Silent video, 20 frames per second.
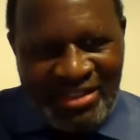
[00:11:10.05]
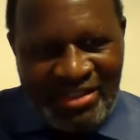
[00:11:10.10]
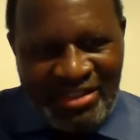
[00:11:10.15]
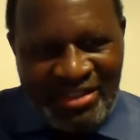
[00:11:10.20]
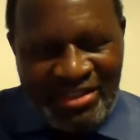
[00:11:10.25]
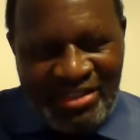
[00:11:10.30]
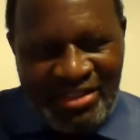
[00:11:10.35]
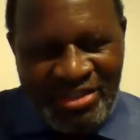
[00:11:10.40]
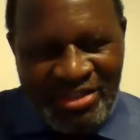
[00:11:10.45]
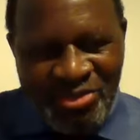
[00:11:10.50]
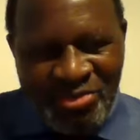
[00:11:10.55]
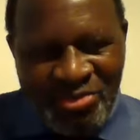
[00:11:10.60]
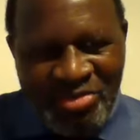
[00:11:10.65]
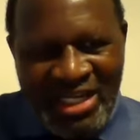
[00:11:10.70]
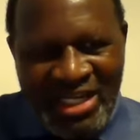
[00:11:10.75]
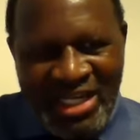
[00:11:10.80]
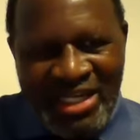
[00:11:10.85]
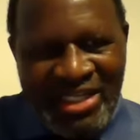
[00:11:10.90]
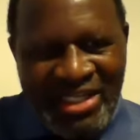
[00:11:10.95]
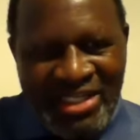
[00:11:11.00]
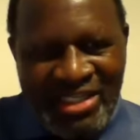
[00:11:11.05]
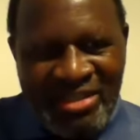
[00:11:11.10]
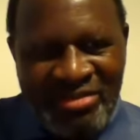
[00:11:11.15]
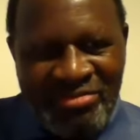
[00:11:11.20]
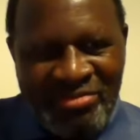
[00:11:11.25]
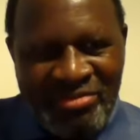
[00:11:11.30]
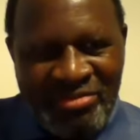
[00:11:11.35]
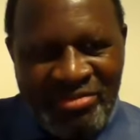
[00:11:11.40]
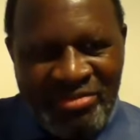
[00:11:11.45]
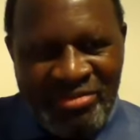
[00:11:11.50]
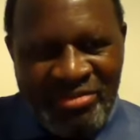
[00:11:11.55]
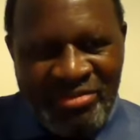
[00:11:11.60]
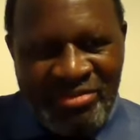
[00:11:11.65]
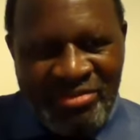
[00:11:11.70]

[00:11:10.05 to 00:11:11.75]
us to be like him.